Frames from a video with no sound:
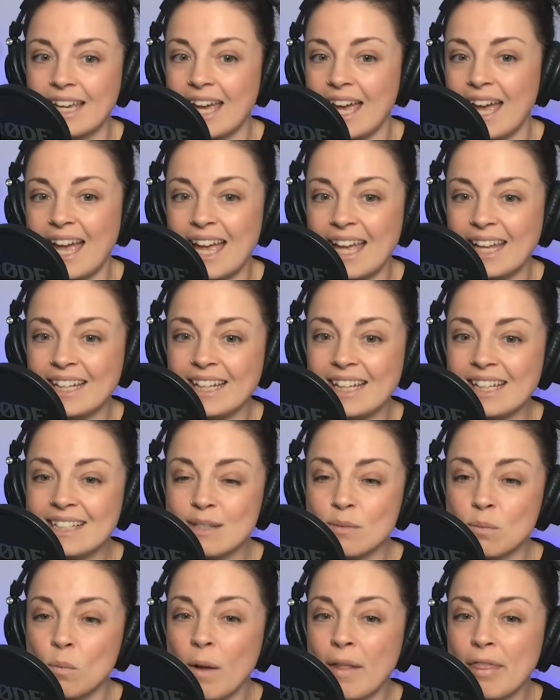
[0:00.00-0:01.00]
And it's
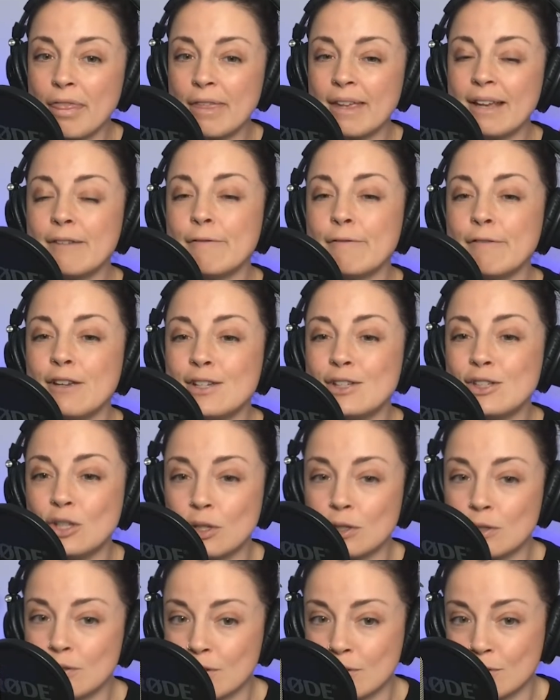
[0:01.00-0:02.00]
one thing for
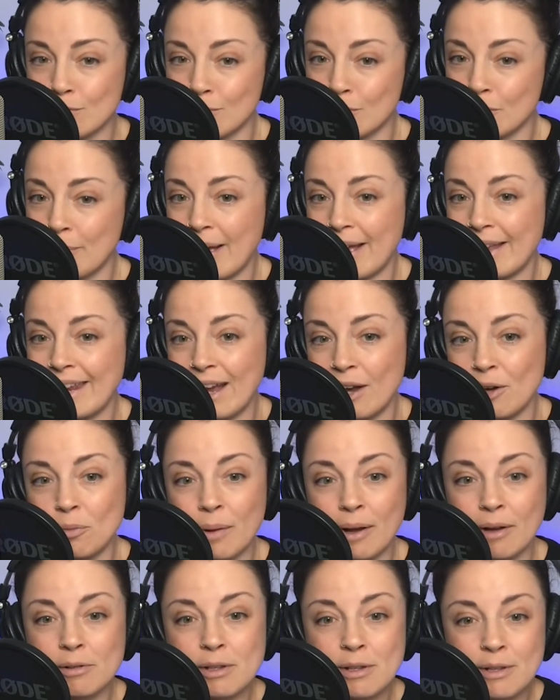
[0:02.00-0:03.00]
you to talk about how
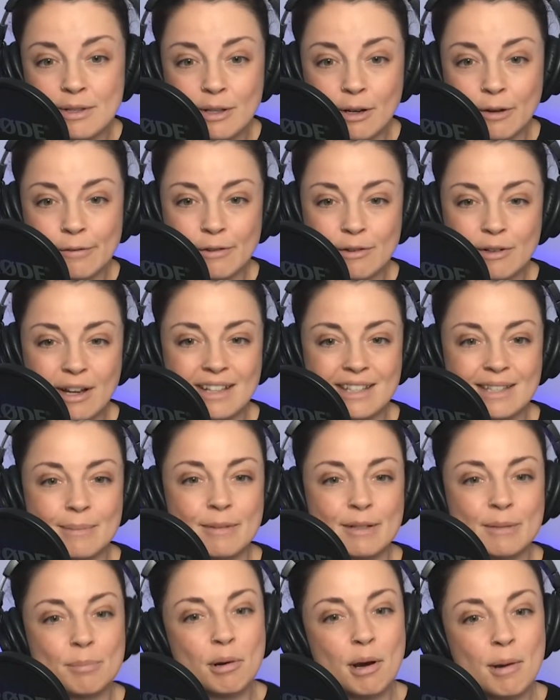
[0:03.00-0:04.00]
well you solve your
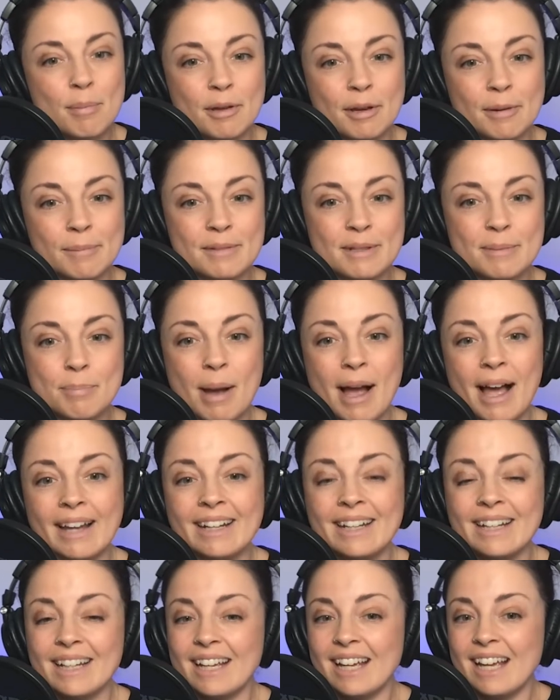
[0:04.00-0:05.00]
customers' problems, but
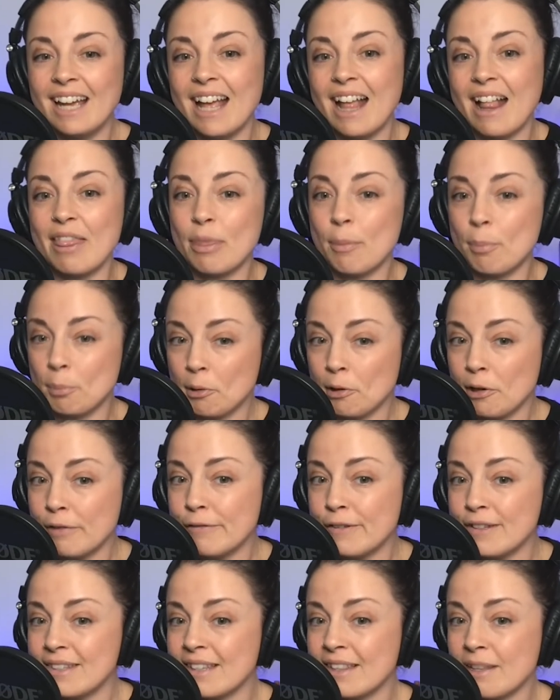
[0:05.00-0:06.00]
the proof
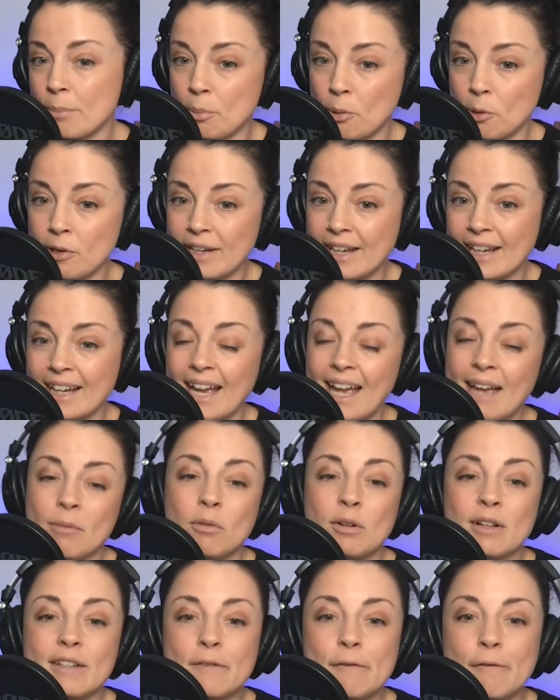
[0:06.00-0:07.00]
is in the pudding. And
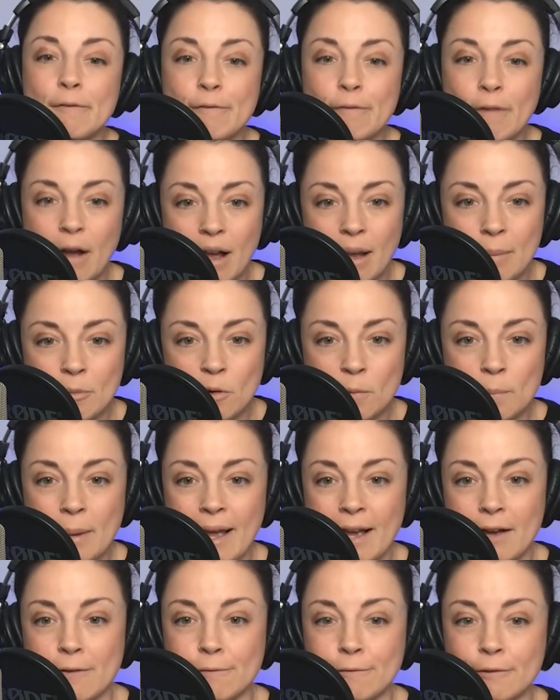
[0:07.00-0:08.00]
what's far more
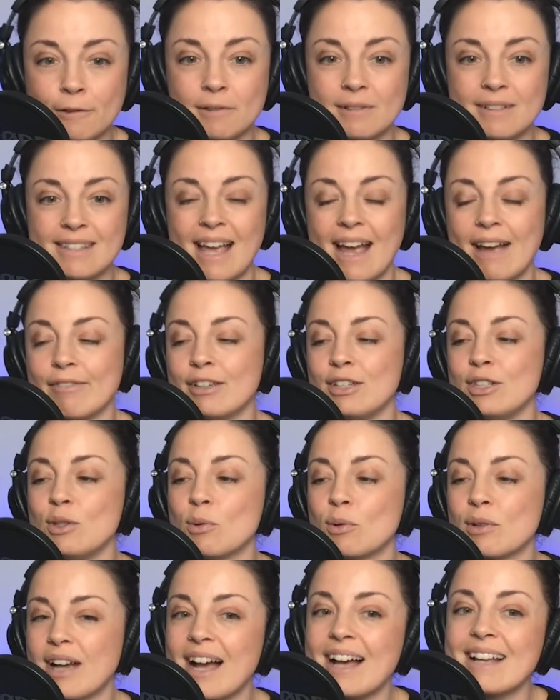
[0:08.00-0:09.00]
powerful is having
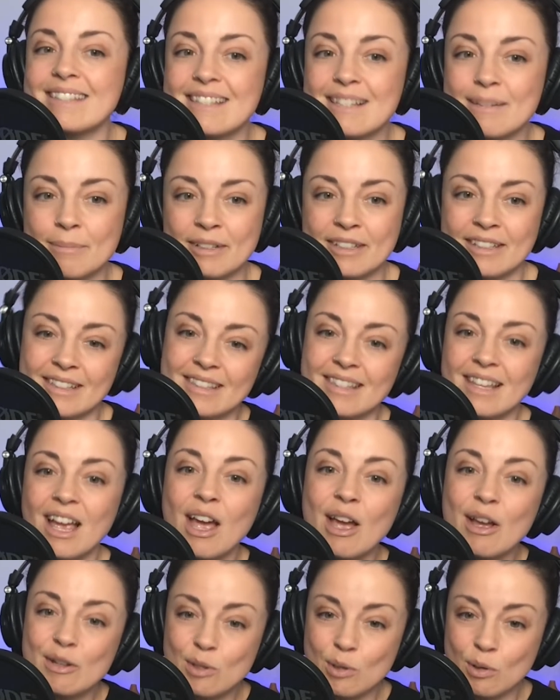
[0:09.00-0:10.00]
your customers
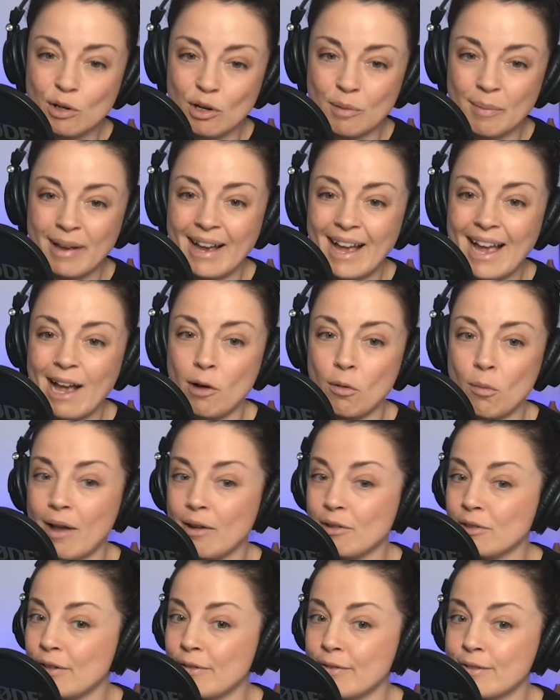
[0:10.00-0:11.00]
talk about how well
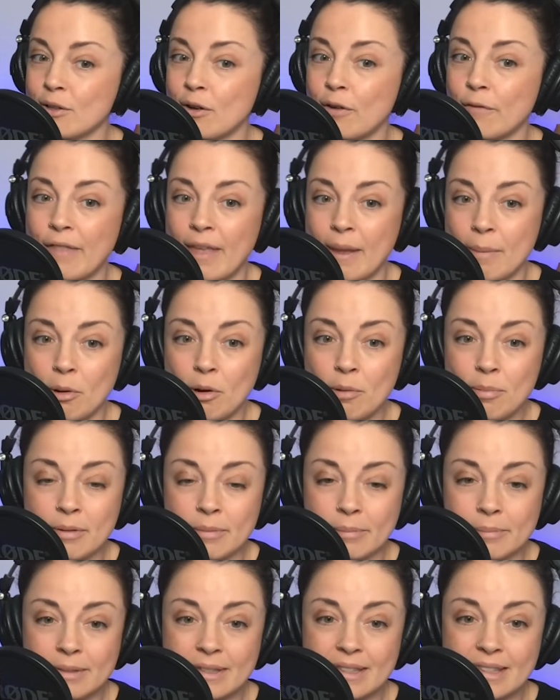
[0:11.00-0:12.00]
you solve their
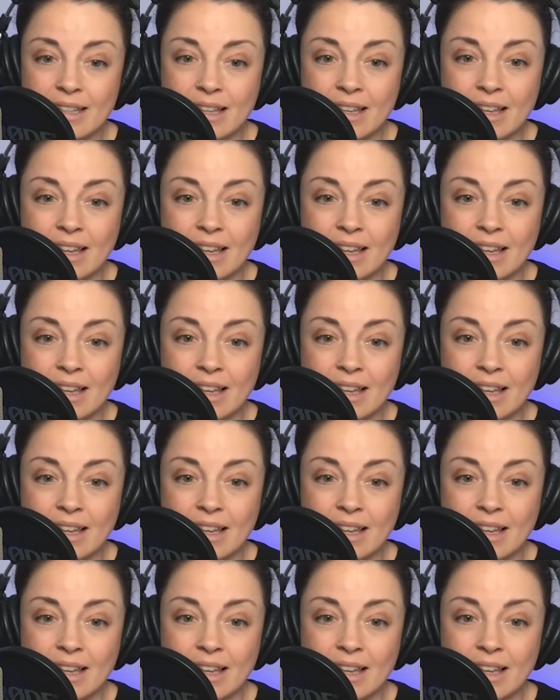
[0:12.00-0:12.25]
problems.